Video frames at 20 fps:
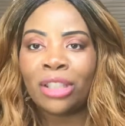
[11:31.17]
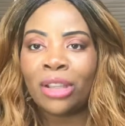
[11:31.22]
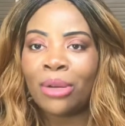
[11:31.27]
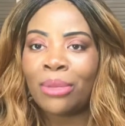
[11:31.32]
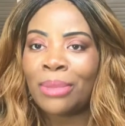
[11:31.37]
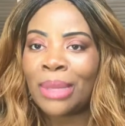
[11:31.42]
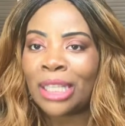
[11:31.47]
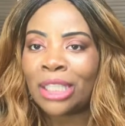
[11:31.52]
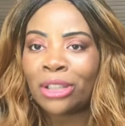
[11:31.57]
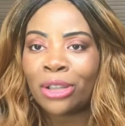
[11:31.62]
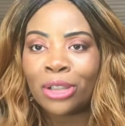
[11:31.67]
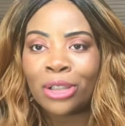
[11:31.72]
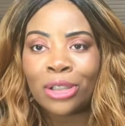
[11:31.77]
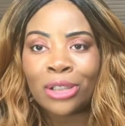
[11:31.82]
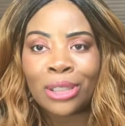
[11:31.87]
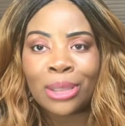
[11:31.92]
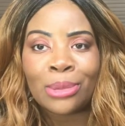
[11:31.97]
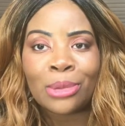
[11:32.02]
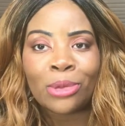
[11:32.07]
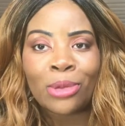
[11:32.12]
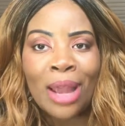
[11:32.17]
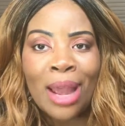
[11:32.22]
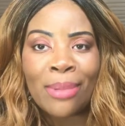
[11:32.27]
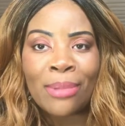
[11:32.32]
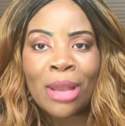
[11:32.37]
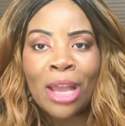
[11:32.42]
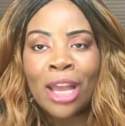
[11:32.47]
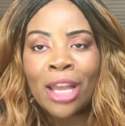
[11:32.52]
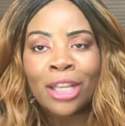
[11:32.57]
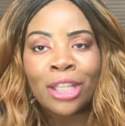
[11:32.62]
So make sure you subscribe
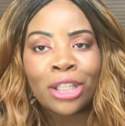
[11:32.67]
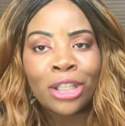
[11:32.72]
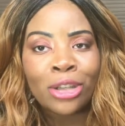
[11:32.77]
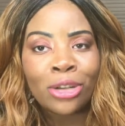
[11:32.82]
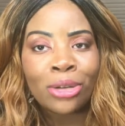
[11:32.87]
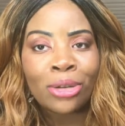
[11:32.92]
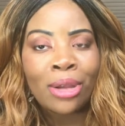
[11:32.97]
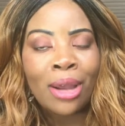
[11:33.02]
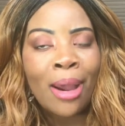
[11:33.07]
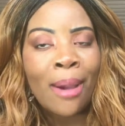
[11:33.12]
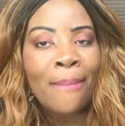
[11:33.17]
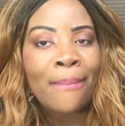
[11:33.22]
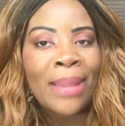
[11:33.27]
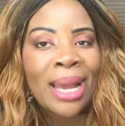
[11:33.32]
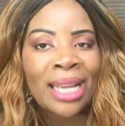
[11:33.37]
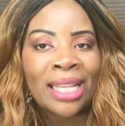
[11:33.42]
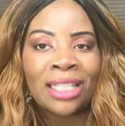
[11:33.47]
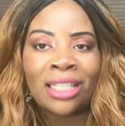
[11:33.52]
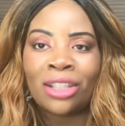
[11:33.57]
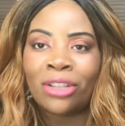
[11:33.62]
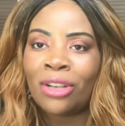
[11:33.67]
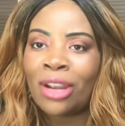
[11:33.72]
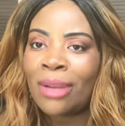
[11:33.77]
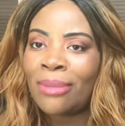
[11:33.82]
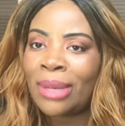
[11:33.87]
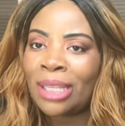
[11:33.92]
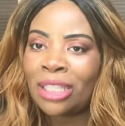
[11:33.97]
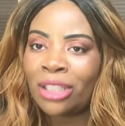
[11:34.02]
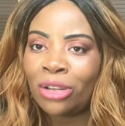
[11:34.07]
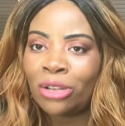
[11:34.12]
to my
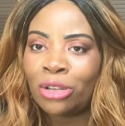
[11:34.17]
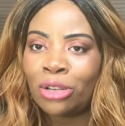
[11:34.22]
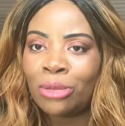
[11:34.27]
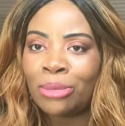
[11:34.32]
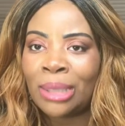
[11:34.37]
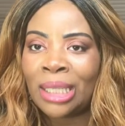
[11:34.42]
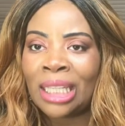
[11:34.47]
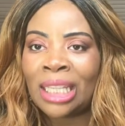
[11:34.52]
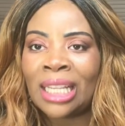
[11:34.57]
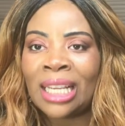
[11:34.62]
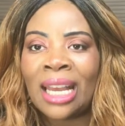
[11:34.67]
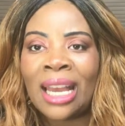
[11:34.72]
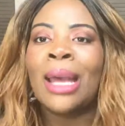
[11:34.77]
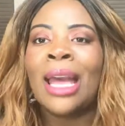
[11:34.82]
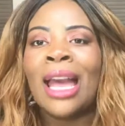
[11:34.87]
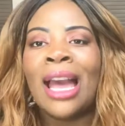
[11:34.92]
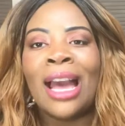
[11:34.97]
Instagram, my social media.